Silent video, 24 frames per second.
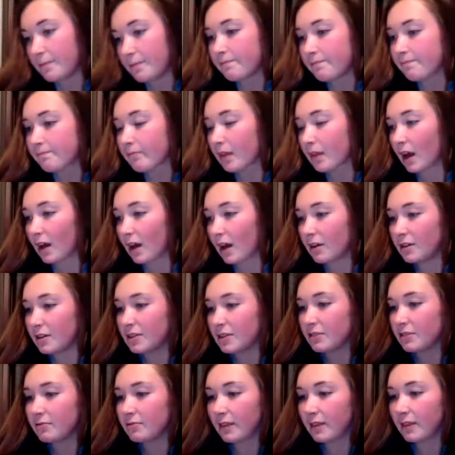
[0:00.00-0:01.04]
also
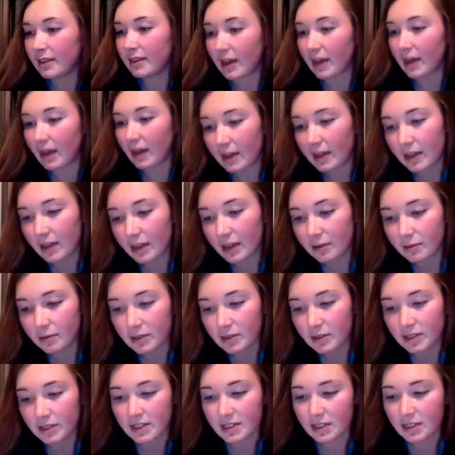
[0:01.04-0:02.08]
read that it
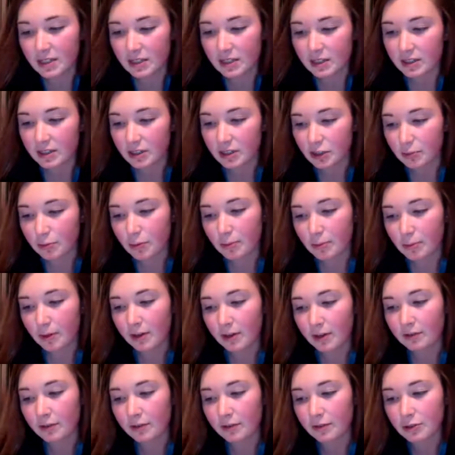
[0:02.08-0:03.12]
was super
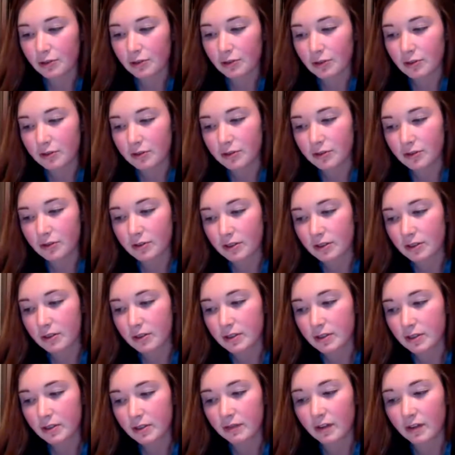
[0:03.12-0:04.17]
beneficial if students
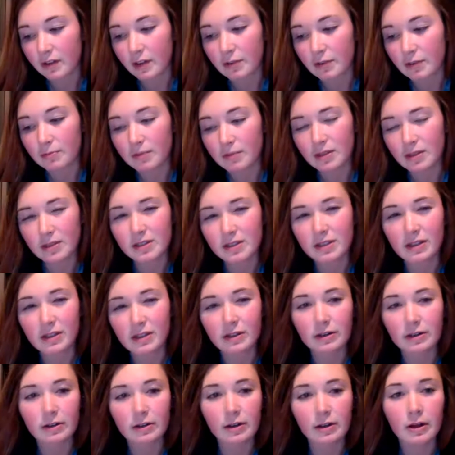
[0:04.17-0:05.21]
developed this
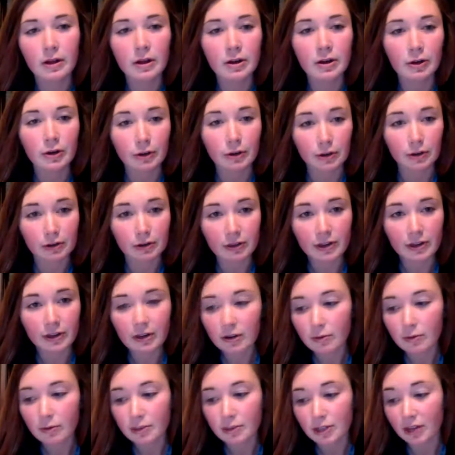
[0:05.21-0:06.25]
skill earlier,
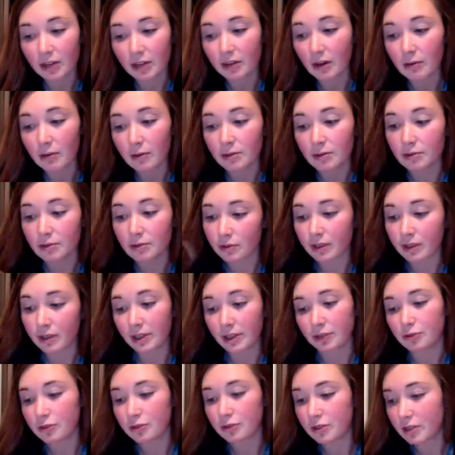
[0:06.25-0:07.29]
which I thought was really
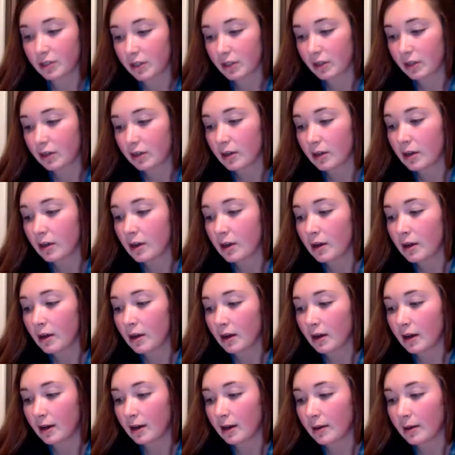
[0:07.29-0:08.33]
interesting,
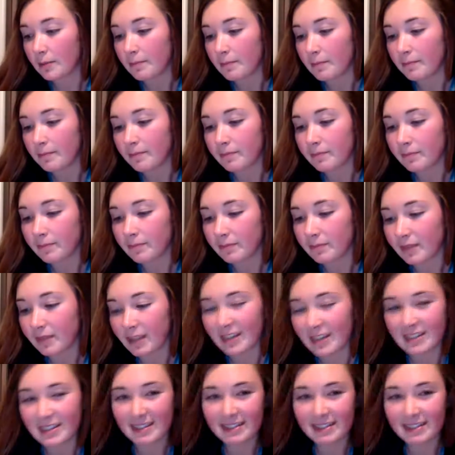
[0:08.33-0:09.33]
because